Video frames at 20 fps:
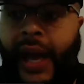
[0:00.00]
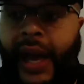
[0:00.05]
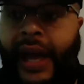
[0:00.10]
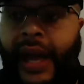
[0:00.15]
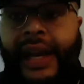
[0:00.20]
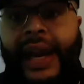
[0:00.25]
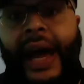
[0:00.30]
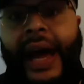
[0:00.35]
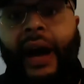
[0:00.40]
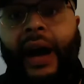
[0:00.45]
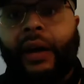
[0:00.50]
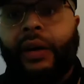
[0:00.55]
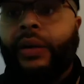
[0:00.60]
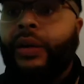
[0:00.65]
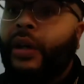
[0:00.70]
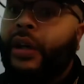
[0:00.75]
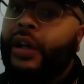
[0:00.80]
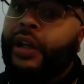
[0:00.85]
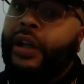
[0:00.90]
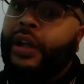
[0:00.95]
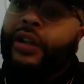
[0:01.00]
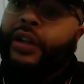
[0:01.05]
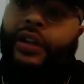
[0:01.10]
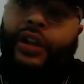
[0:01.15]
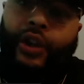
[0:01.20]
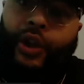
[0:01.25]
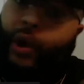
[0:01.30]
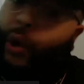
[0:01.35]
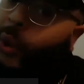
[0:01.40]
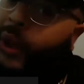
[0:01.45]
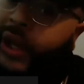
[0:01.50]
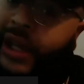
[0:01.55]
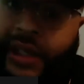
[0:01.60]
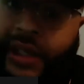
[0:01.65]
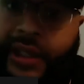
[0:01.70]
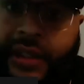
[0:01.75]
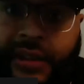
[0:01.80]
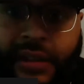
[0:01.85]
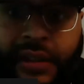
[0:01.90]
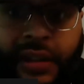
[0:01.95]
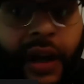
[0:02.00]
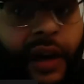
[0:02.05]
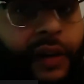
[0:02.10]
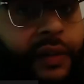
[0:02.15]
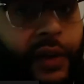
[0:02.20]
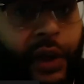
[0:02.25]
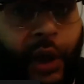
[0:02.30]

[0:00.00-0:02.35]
And now you're the queen of